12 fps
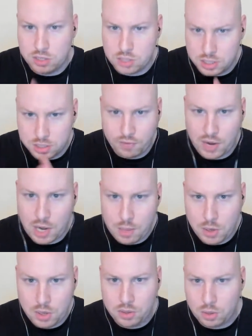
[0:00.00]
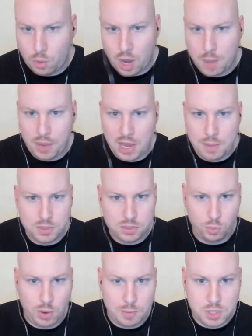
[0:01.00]
the development, the white papers,
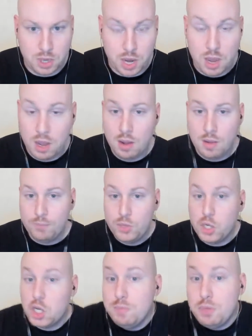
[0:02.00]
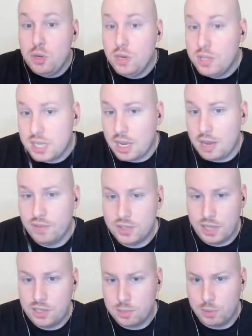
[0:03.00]
the website, the community for
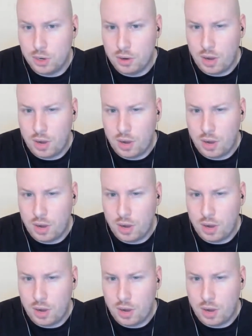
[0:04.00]
sentiment?